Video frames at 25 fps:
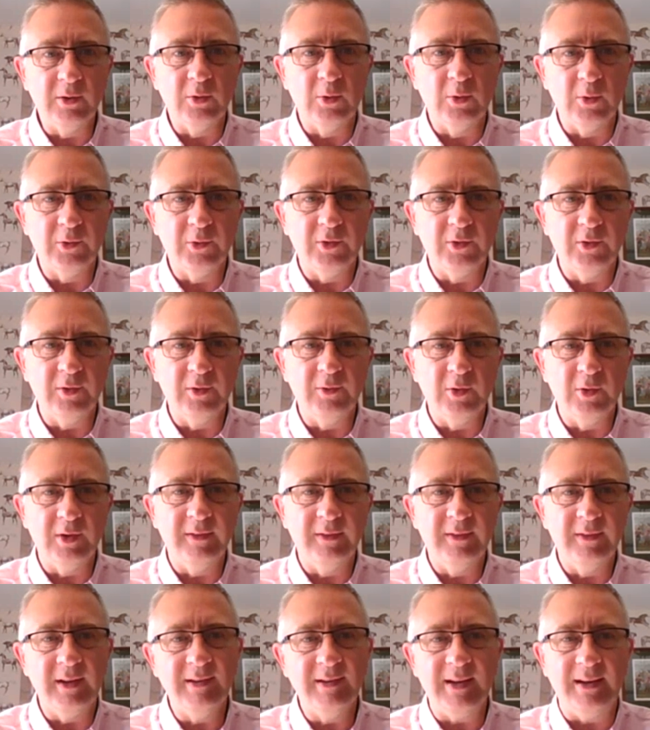good horses have
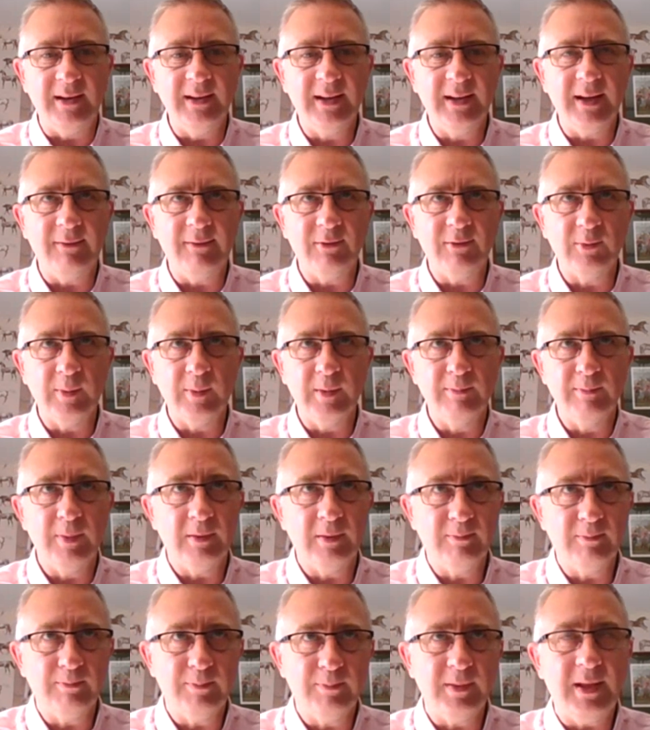done in these handicaps.
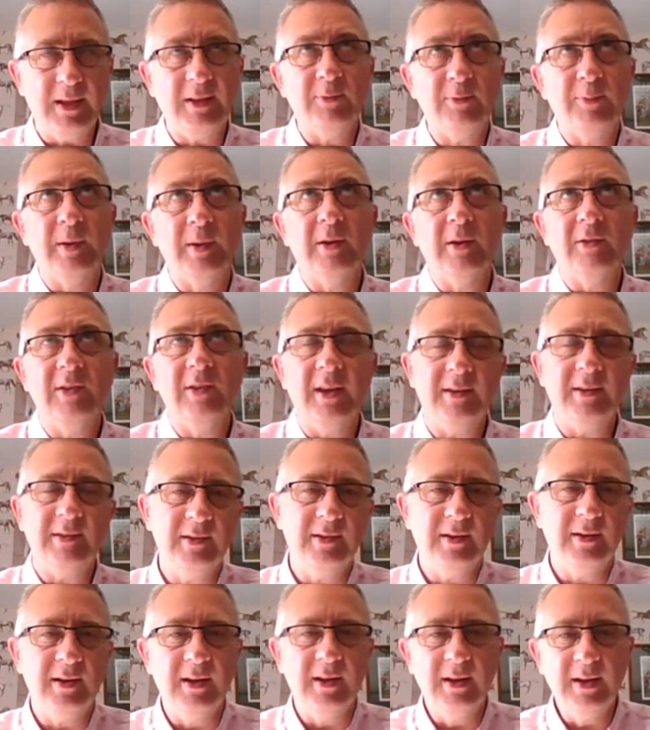But that's because he
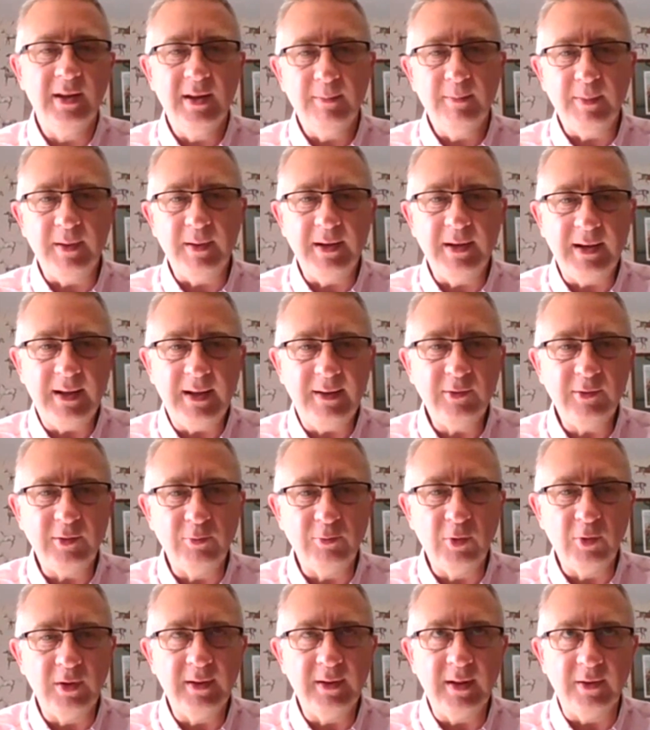hasn't been allowed
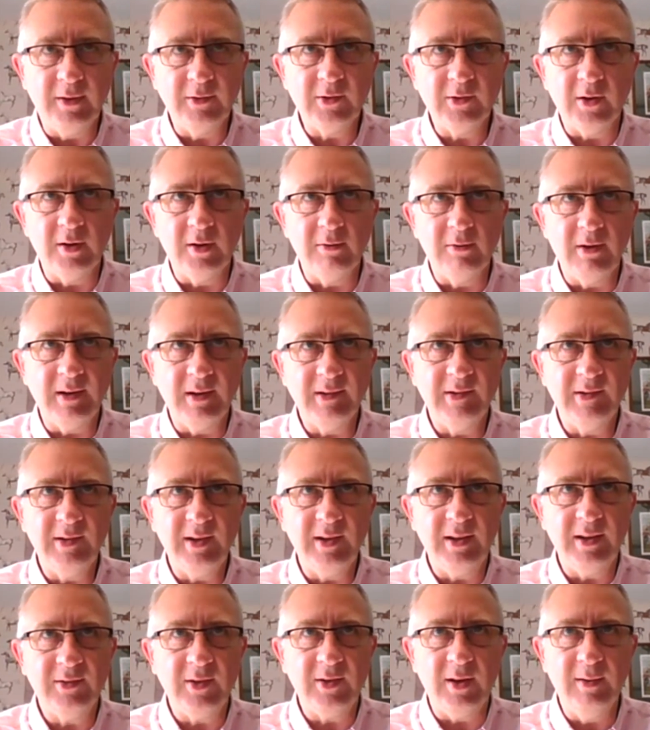to run in those kind of races yet.